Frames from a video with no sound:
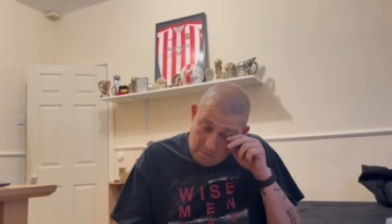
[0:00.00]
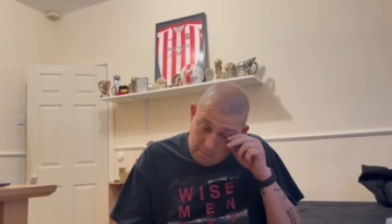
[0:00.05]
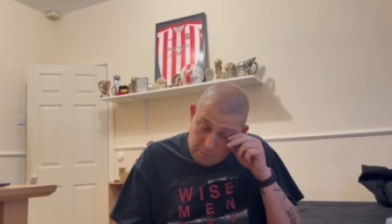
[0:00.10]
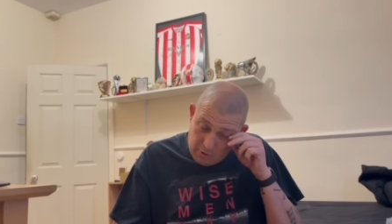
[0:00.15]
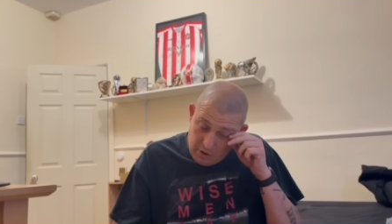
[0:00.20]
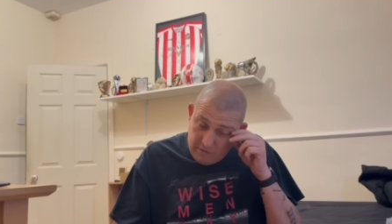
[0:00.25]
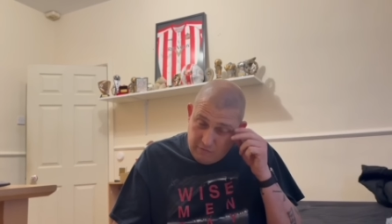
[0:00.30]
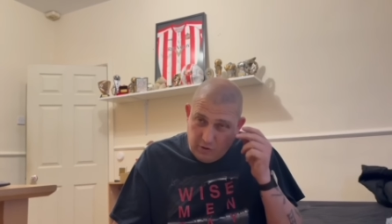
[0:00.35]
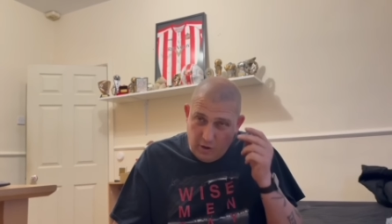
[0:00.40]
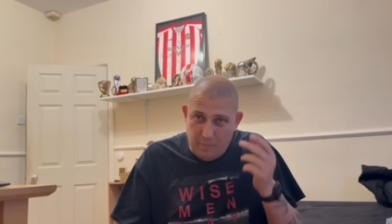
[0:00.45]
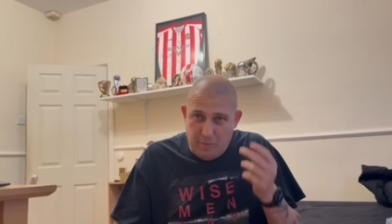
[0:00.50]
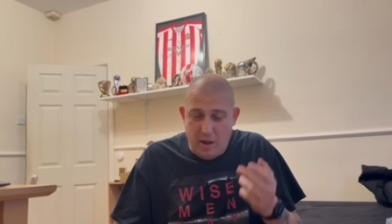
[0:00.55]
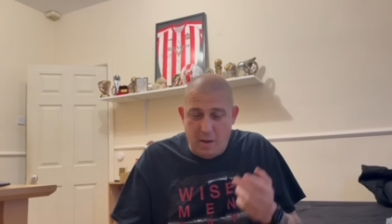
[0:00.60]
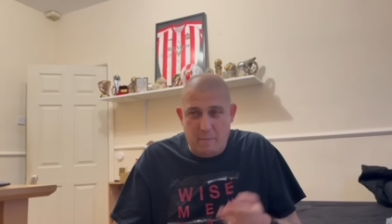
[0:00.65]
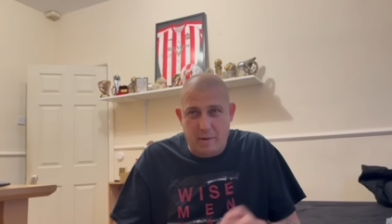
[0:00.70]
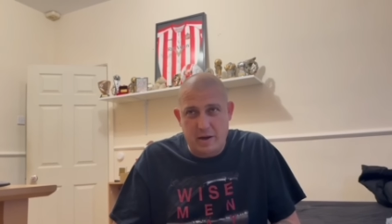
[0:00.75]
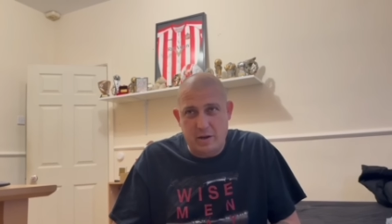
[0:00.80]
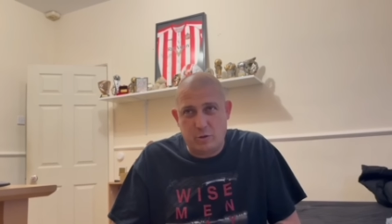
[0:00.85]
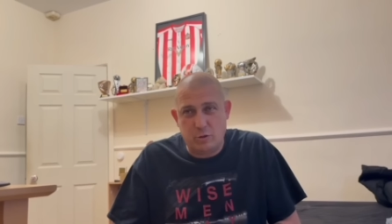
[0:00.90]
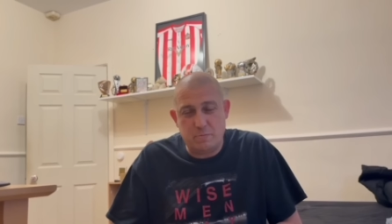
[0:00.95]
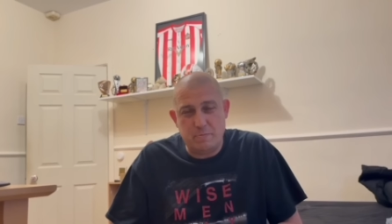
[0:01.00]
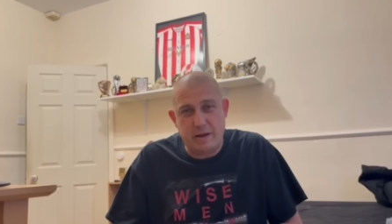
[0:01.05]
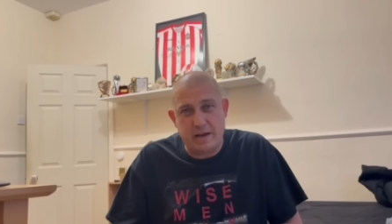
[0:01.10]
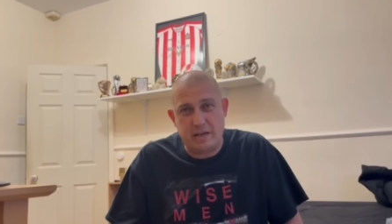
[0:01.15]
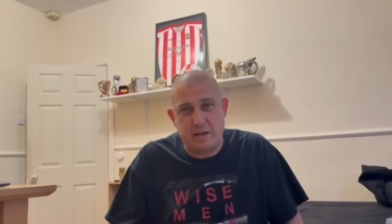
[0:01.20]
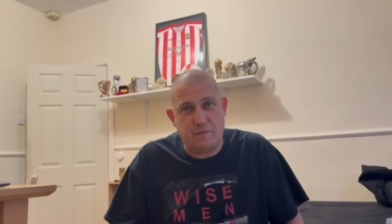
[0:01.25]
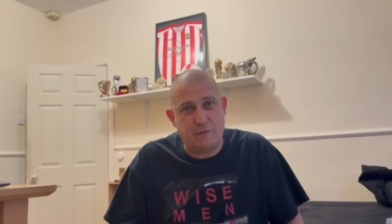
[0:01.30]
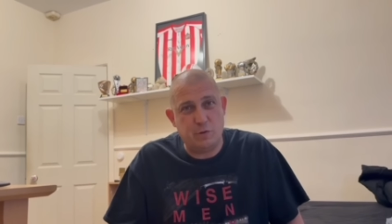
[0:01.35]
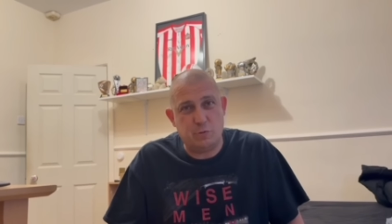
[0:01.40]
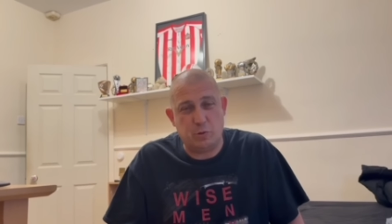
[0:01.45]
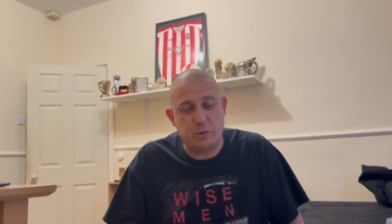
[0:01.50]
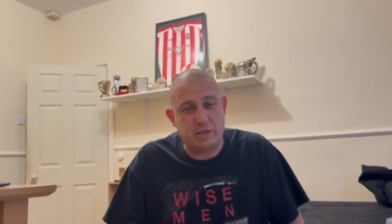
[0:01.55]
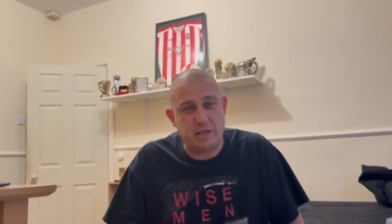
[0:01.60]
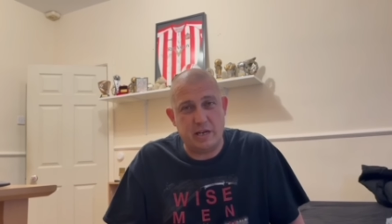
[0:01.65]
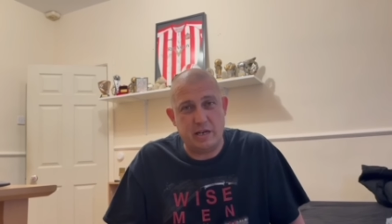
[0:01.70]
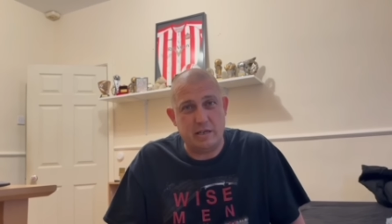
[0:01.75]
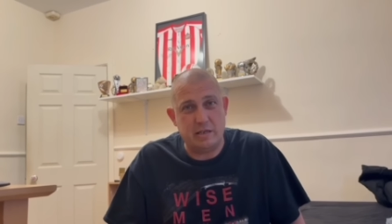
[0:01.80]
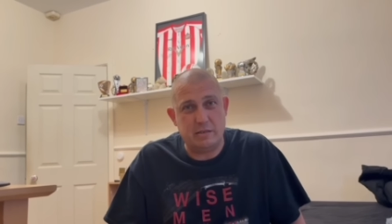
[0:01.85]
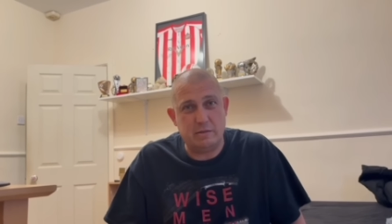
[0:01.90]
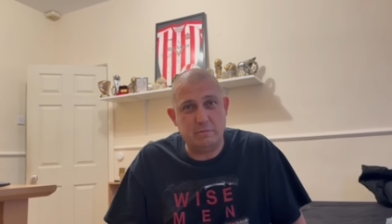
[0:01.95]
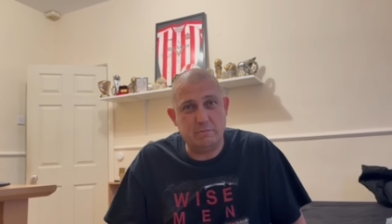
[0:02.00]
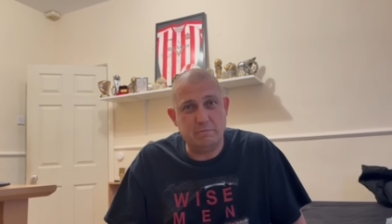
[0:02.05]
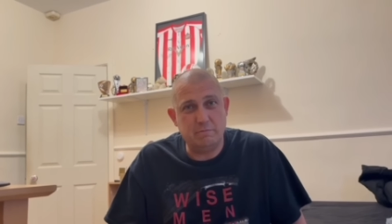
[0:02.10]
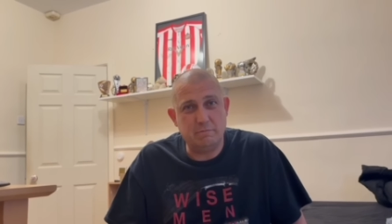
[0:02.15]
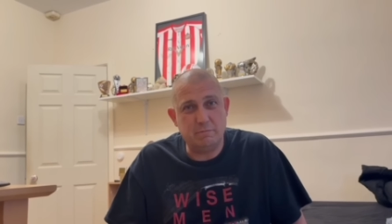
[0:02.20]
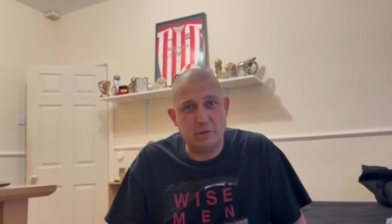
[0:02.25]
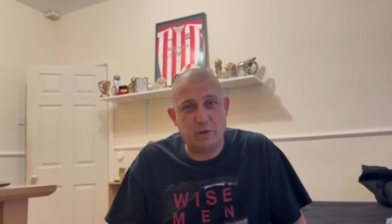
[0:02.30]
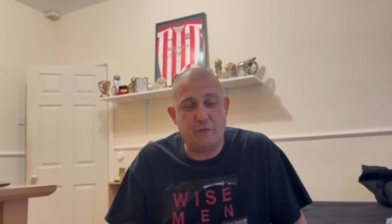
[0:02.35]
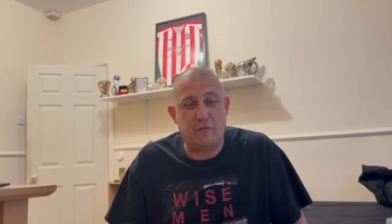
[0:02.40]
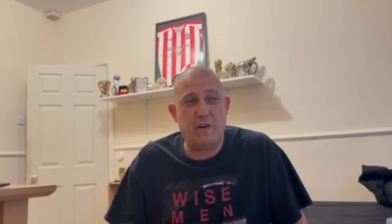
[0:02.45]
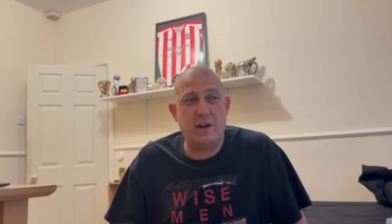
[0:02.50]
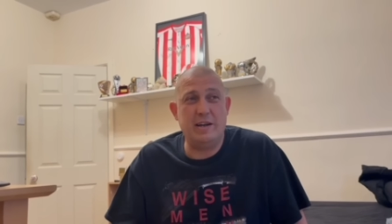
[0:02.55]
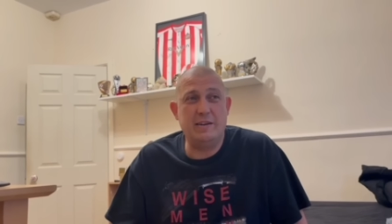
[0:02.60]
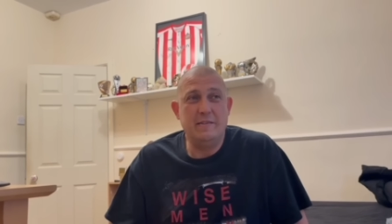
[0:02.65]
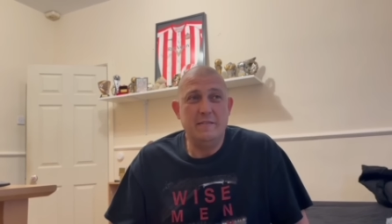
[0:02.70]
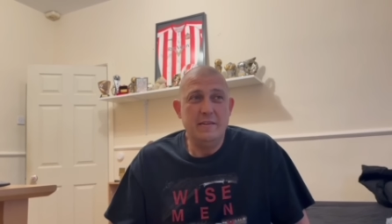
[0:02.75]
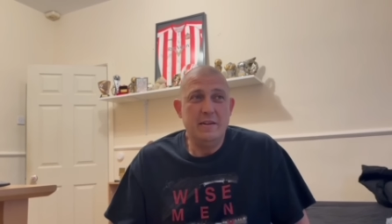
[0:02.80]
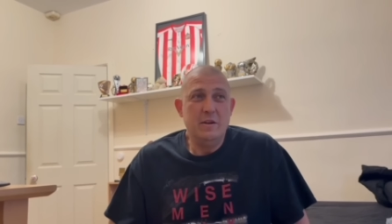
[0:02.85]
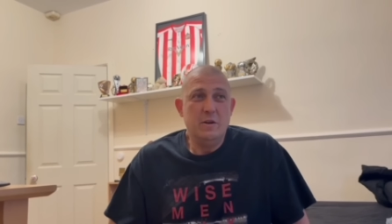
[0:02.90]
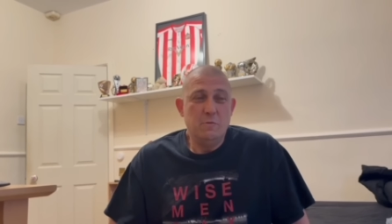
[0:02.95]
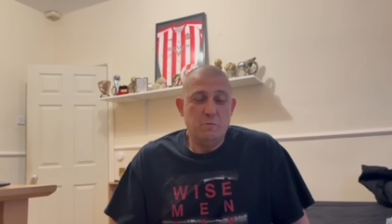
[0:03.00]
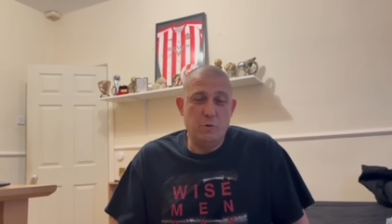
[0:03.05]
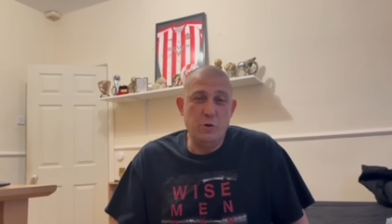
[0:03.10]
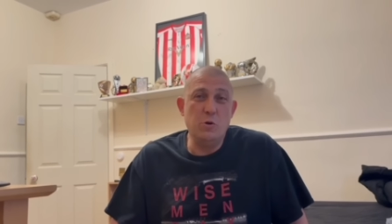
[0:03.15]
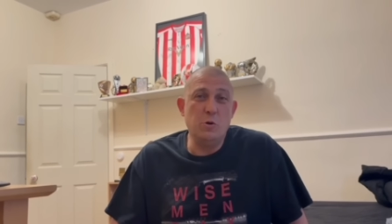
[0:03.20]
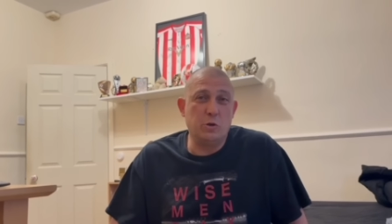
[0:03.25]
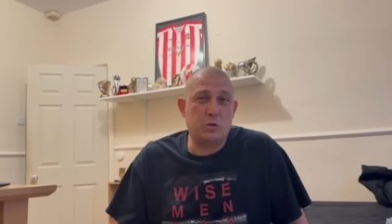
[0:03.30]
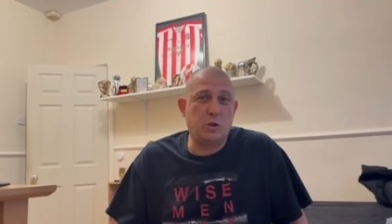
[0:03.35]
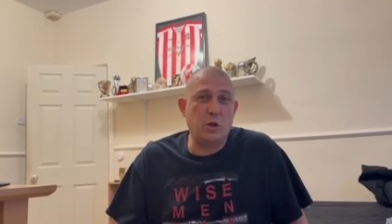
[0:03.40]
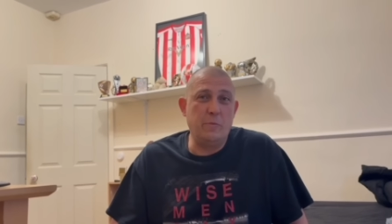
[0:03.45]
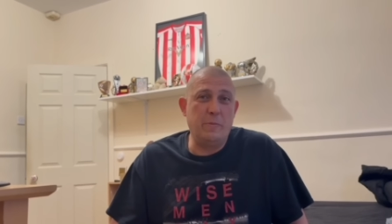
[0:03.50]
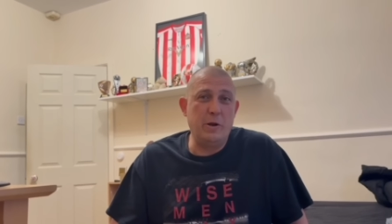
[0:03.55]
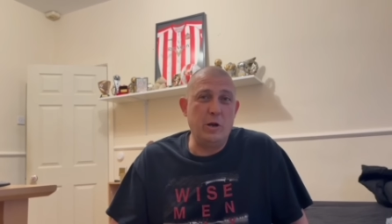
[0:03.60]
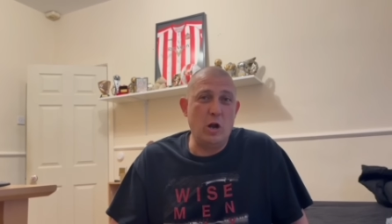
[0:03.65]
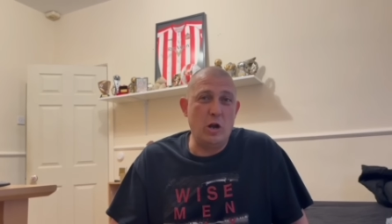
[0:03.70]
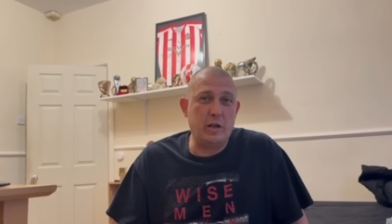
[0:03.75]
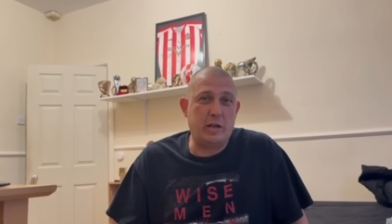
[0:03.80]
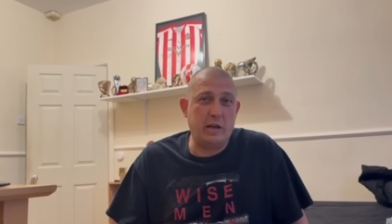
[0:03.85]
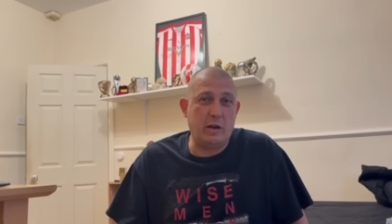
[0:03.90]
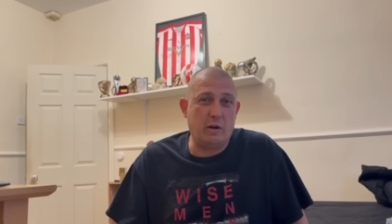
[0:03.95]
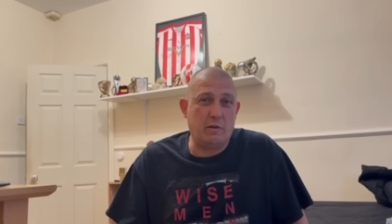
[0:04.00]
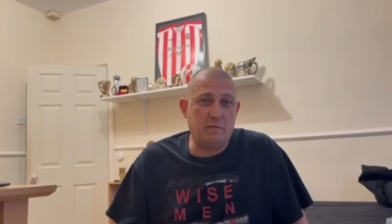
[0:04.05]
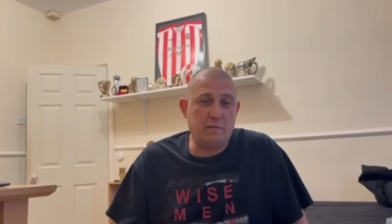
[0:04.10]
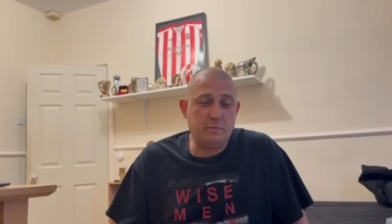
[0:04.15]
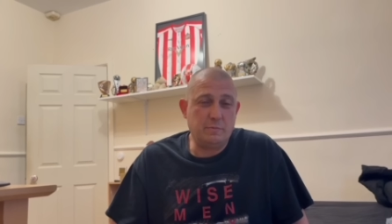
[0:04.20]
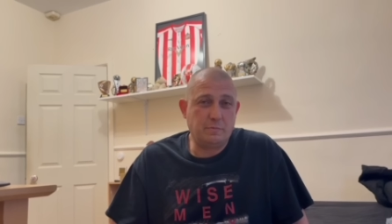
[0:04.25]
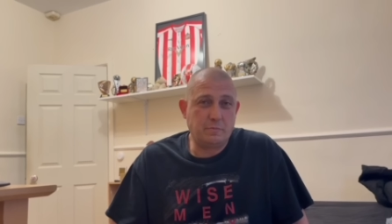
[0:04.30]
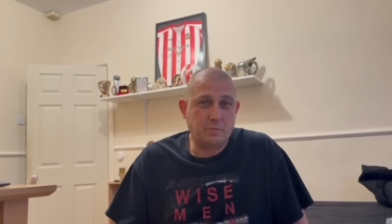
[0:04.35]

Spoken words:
But you've got to bear in mind, it doesn't make a difference what day it is. We know it's going to be an early kick-off,